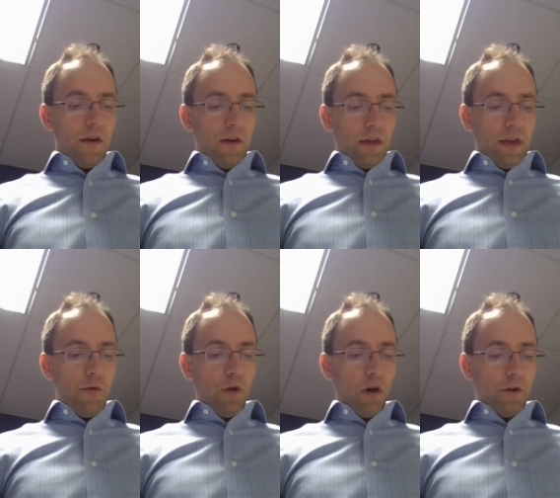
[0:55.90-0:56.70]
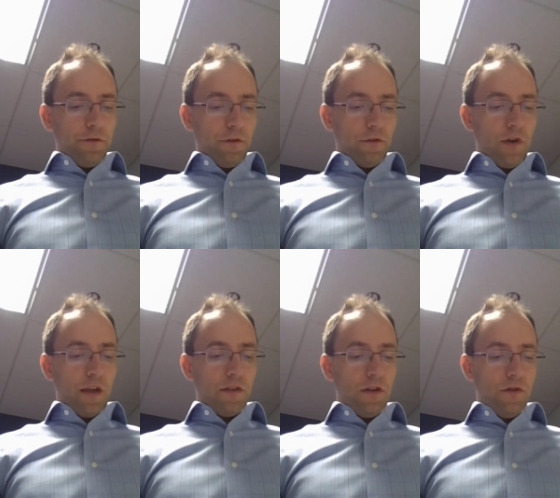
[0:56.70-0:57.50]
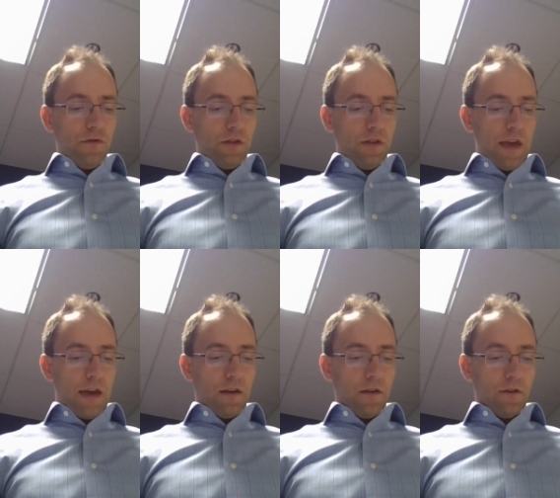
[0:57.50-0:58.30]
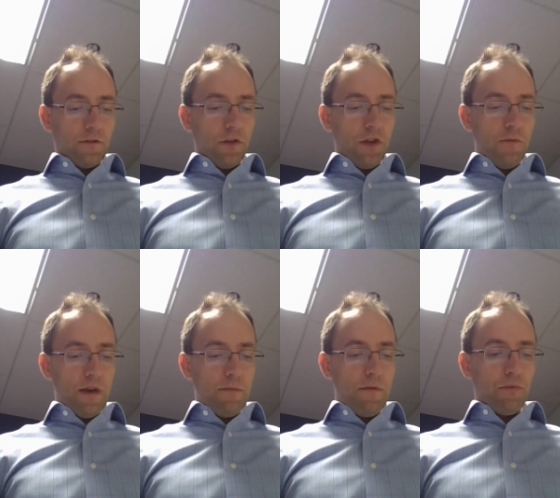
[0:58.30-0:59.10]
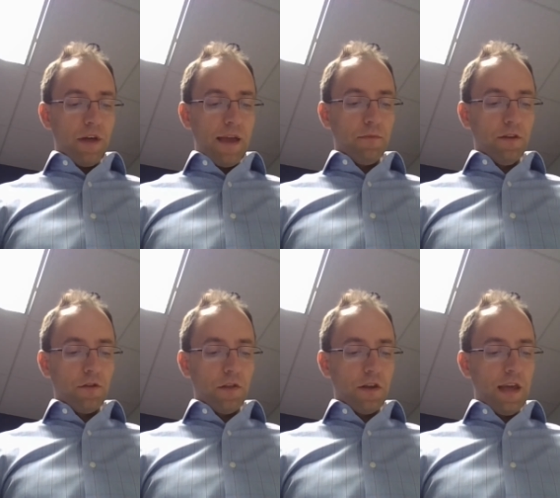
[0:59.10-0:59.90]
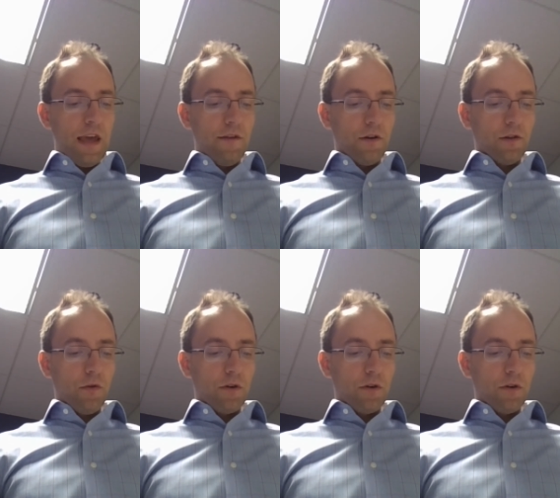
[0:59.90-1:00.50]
He will also strengthen you to the end, so that you may be blameless on the day of our Lord